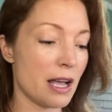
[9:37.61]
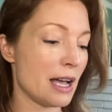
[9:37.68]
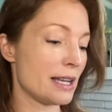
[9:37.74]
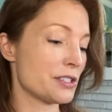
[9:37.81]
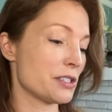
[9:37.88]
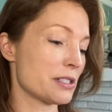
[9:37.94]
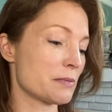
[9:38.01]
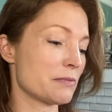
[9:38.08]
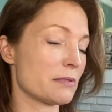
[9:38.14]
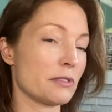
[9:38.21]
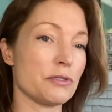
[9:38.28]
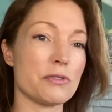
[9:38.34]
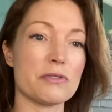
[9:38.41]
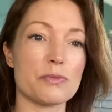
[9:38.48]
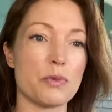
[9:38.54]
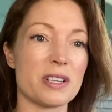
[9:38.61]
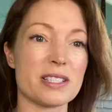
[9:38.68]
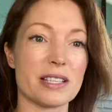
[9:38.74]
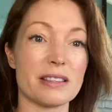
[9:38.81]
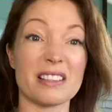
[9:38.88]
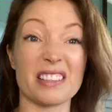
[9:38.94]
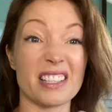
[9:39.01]
I just use what's
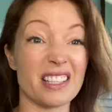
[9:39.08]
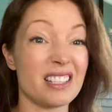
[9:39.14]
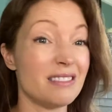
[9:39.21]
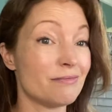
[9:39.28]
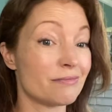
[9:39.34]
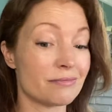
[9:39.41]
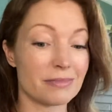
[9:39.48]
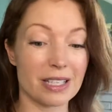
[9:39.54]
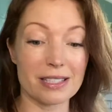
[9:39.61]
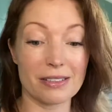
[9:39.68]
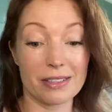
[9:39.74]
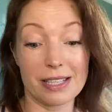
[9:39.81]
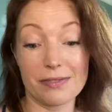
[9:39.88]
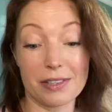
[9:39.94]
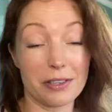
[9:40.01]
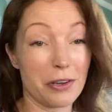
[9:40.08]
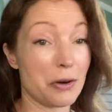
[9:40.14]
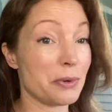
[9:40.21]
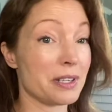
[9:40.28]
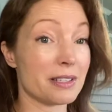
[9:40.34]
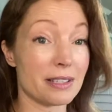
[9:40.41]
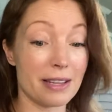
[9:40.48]
in the lid. I don't even
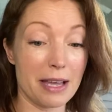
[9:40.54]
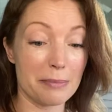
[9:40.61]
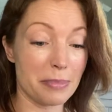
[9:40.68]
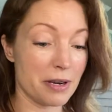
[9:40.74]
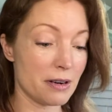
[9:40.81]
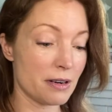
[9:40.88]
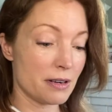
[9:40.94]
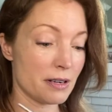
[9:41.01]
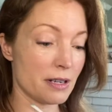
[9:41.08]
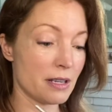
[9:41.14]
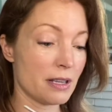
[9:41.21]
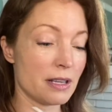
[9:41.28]
go into that part.